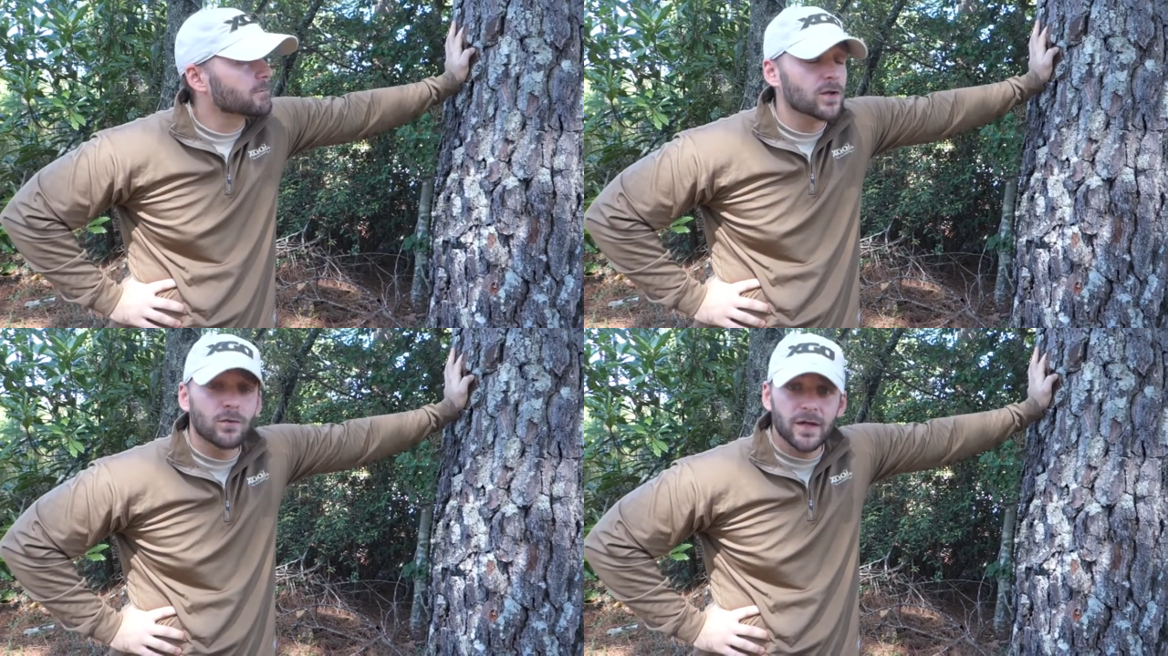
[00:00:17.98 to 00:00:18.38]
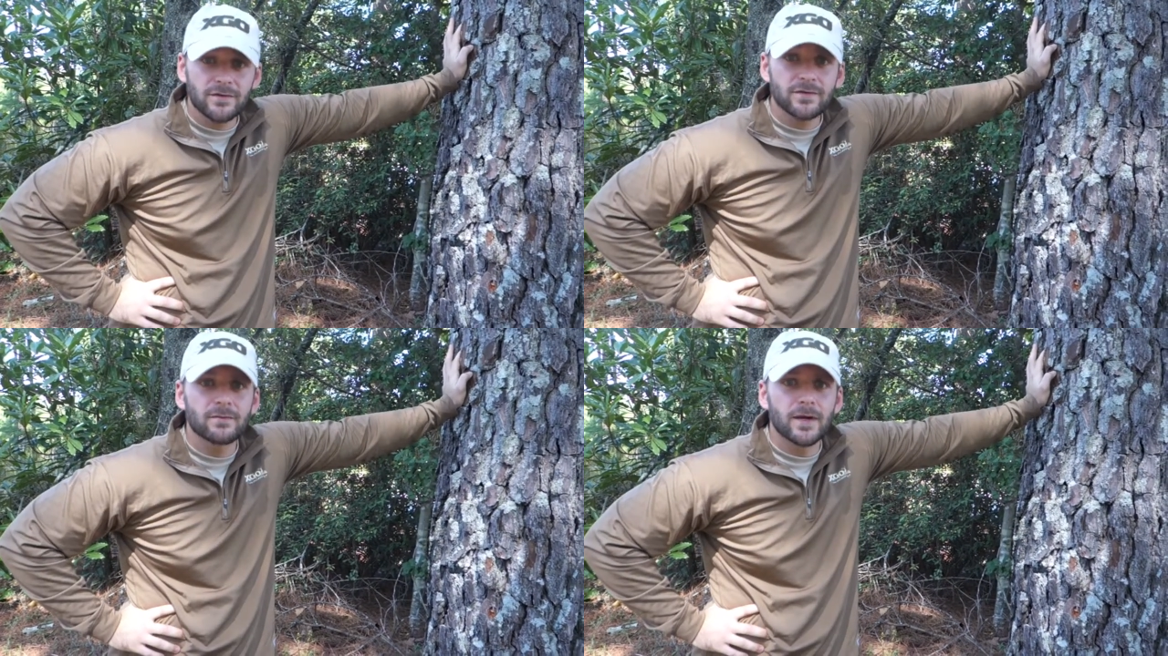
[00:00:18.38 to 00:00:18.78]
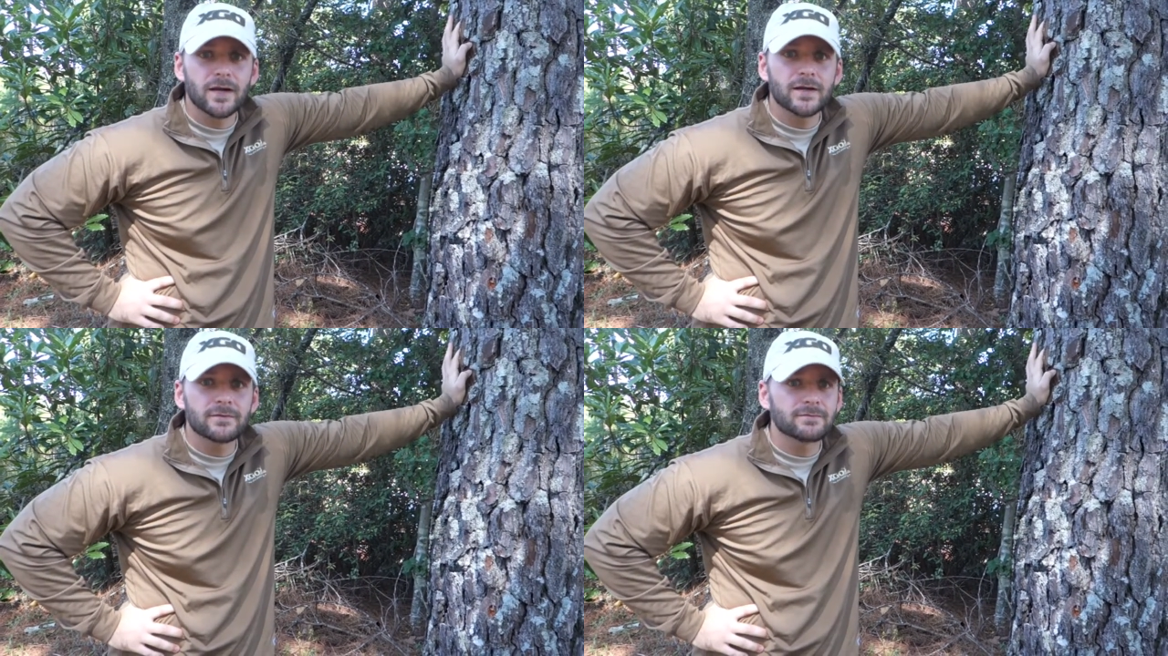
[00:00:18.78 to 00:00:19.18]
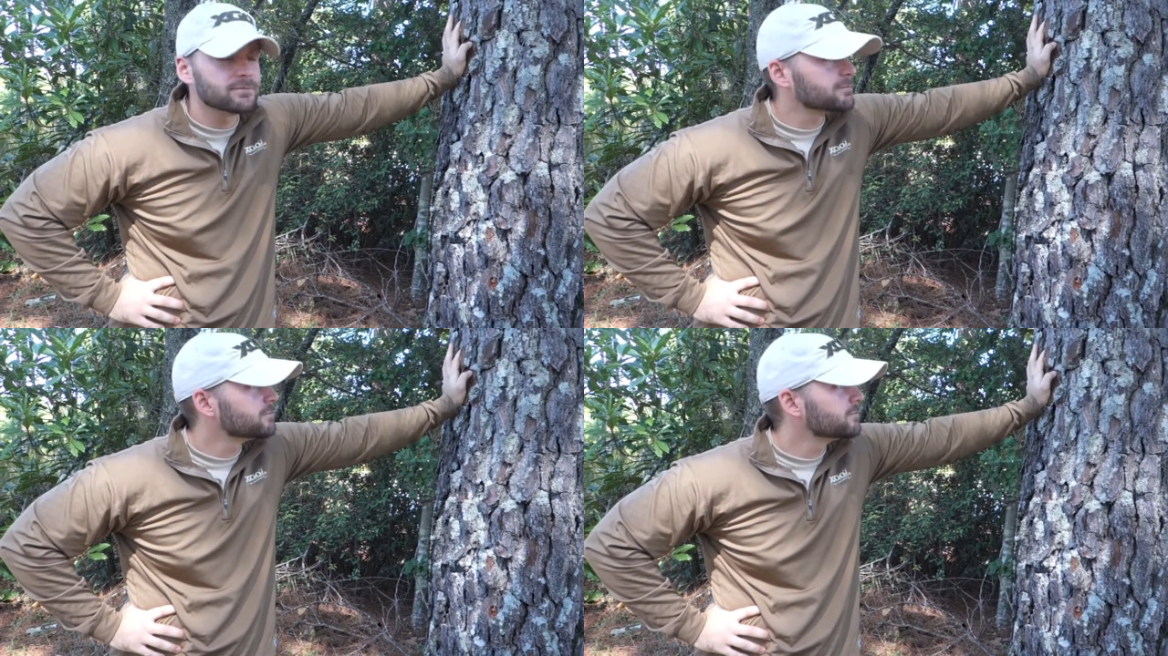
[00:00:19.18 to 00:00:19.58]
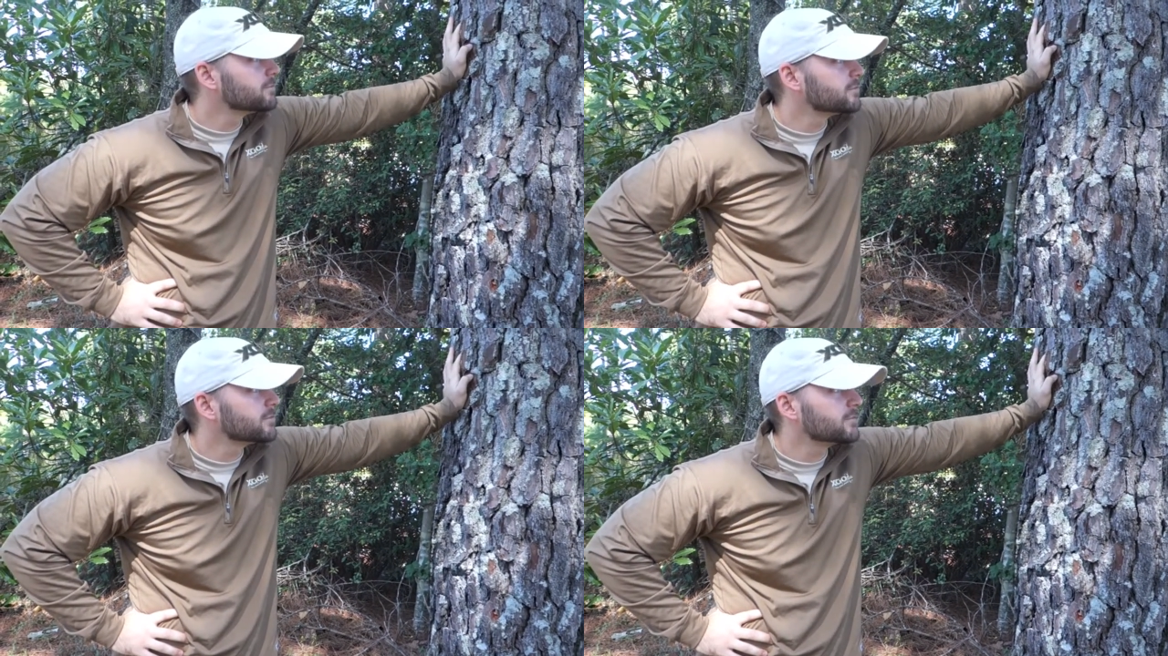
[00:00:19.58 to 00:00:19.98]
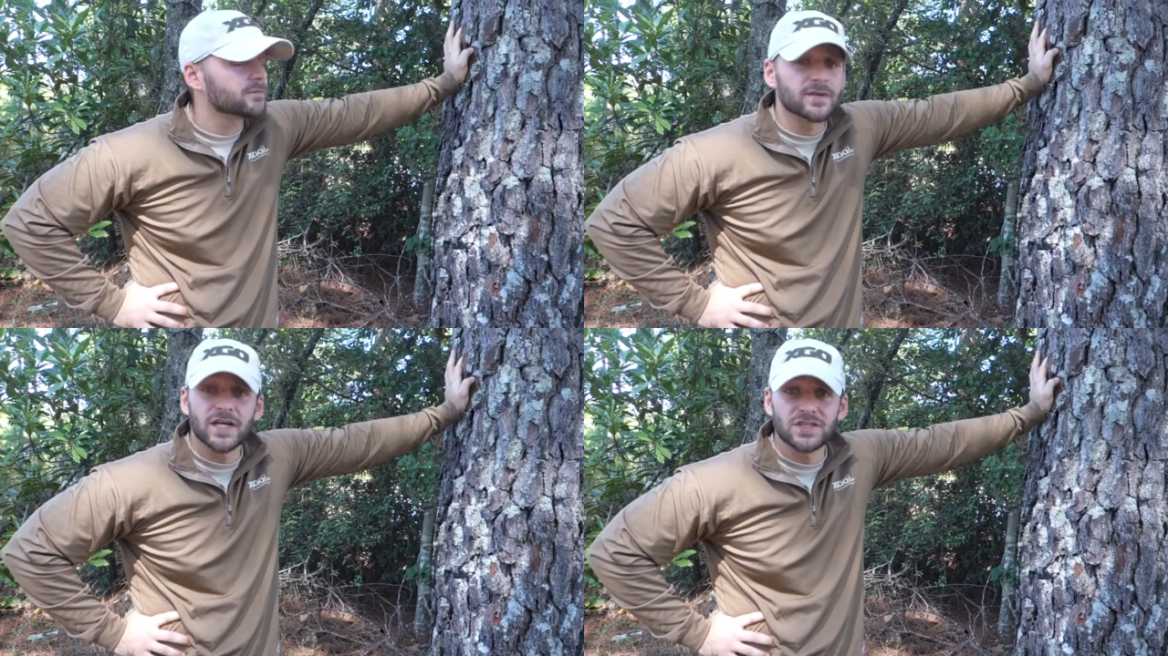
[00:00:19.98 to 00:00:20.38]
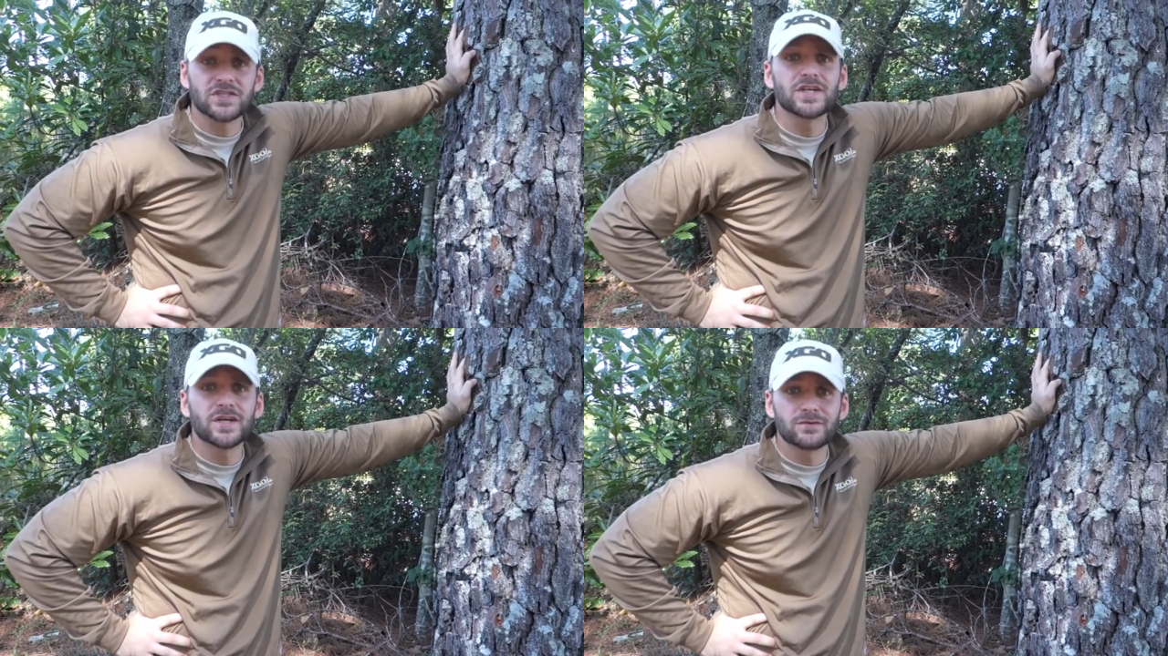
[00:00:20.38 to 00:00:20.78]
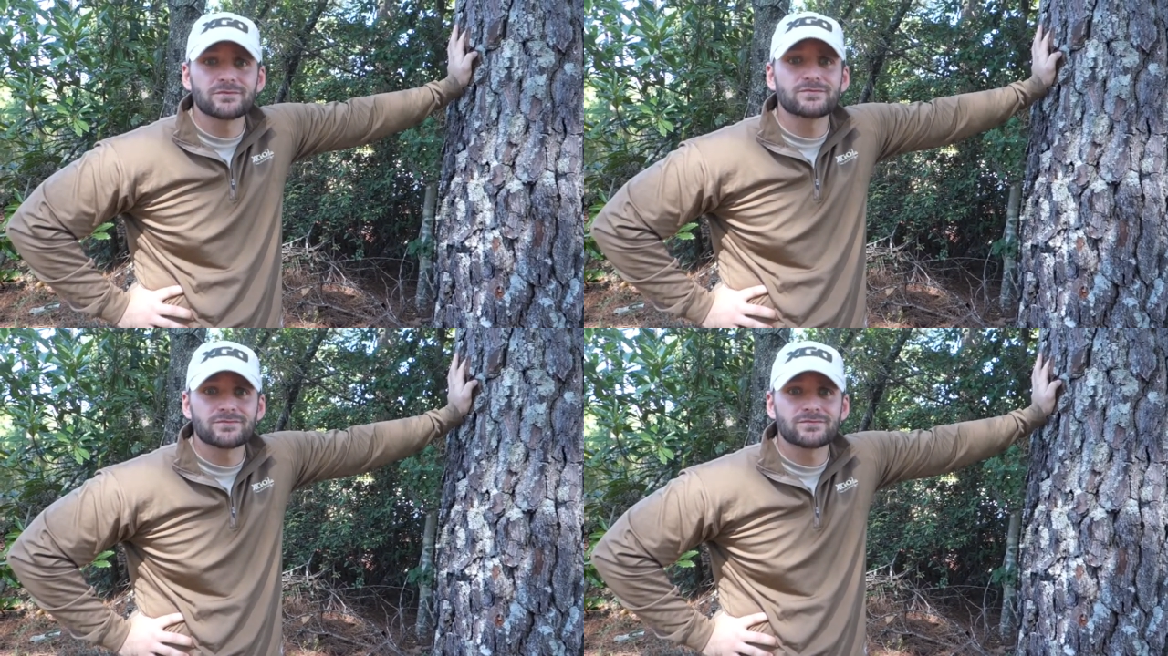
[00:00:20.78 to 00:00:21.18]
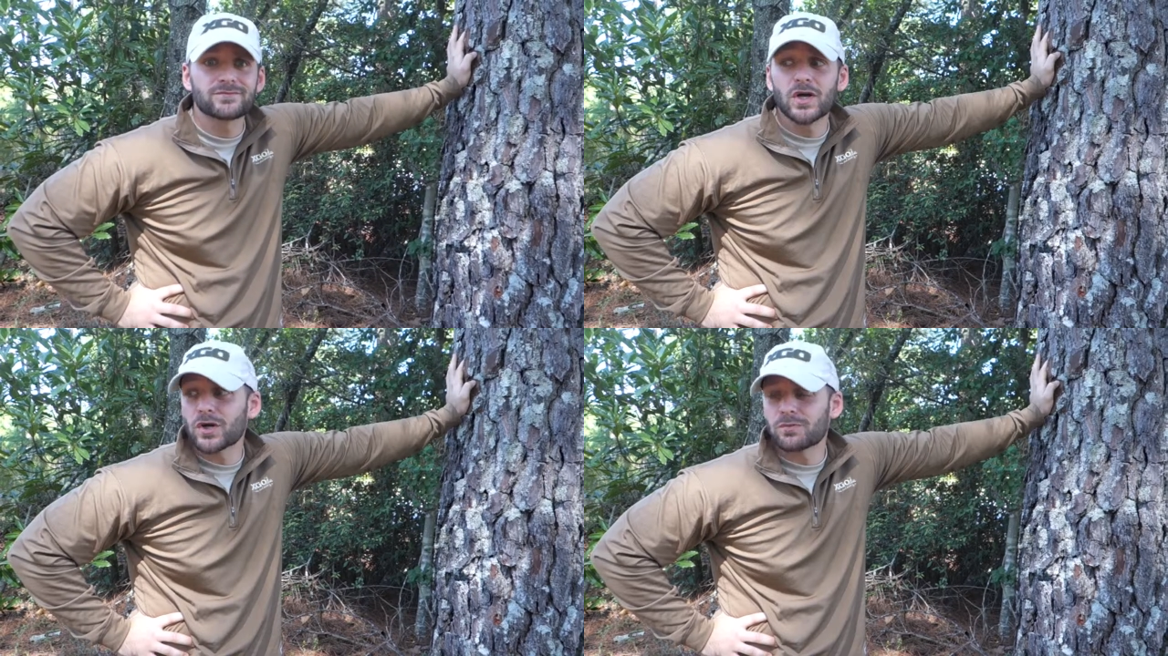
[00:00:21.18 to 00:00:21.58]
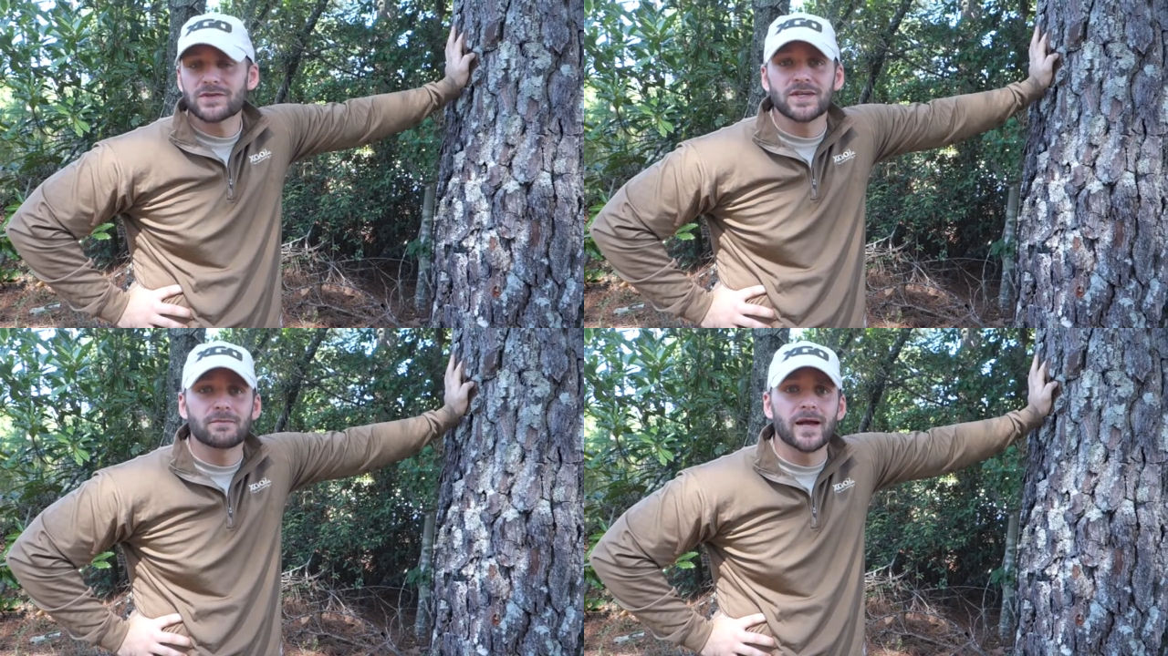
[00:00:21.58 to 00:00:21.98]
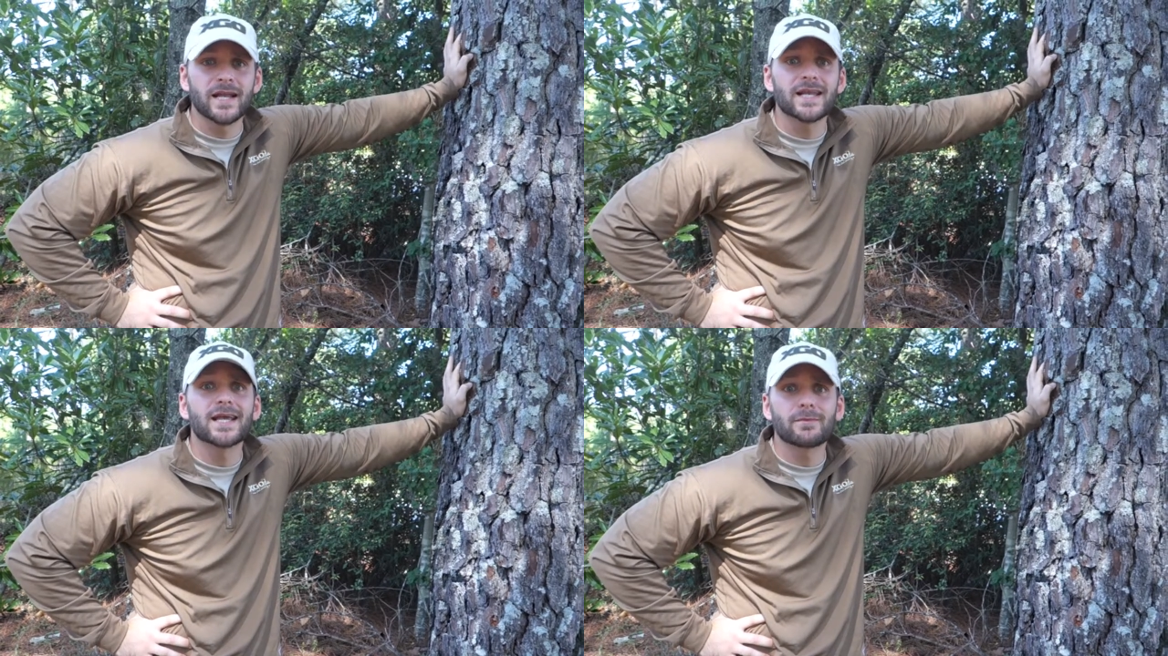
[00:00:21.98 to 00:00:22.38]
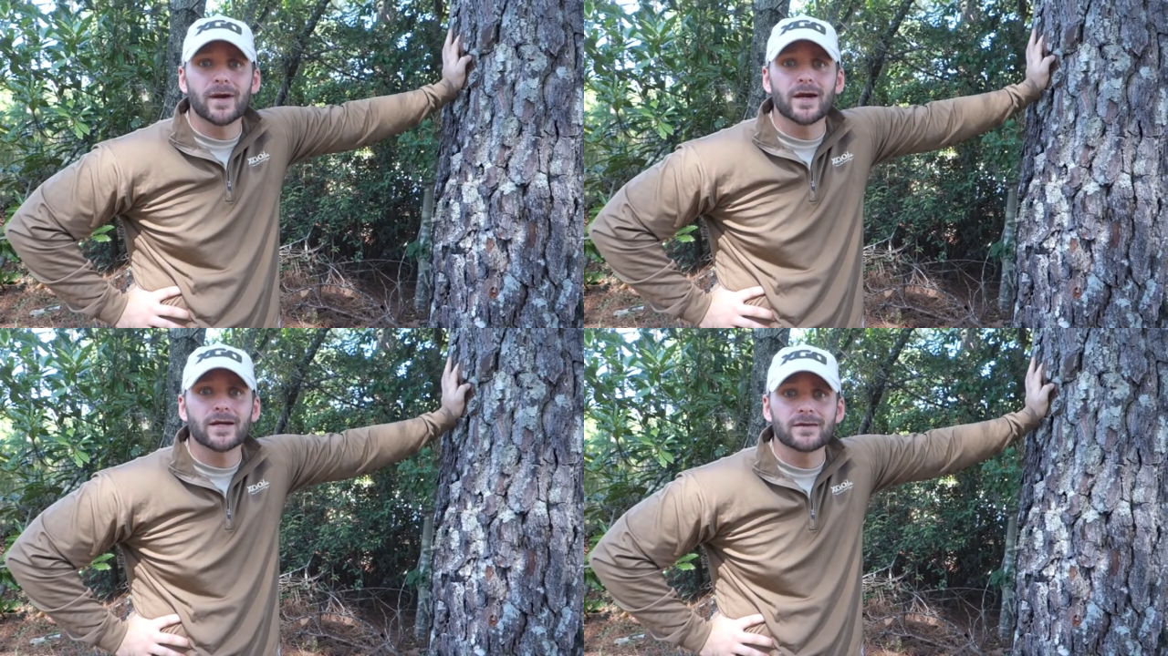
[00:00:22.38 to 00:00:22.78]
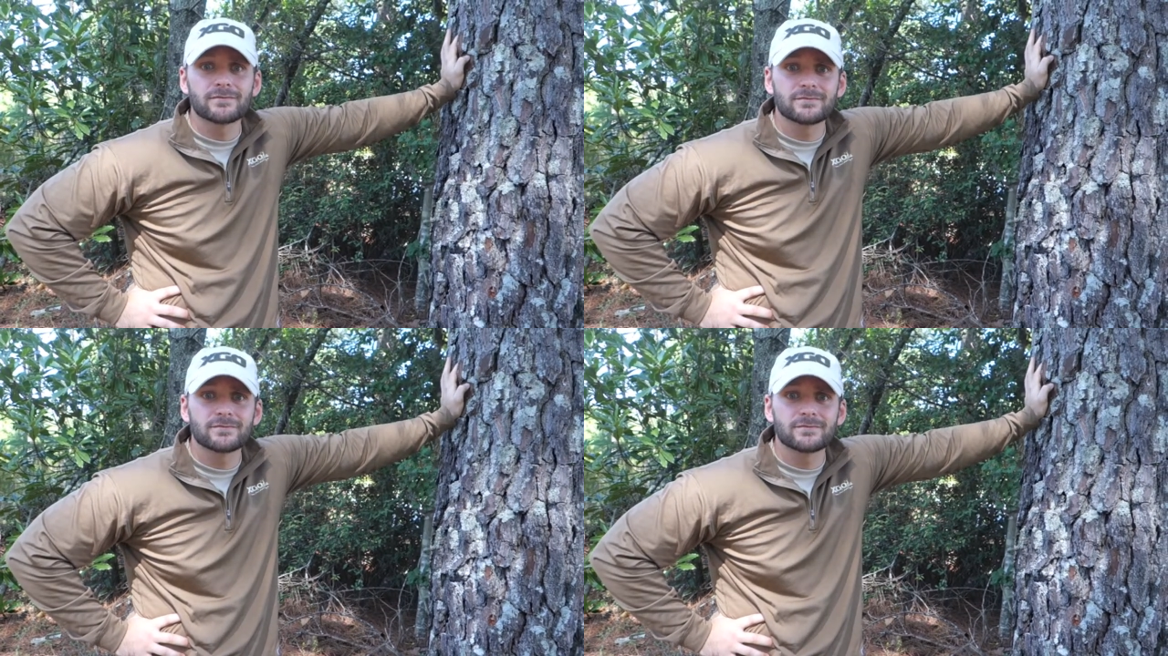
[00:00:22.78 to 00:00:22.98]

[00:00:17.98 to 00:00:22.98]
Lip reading: You know what else is American? XGO, 100% made in America.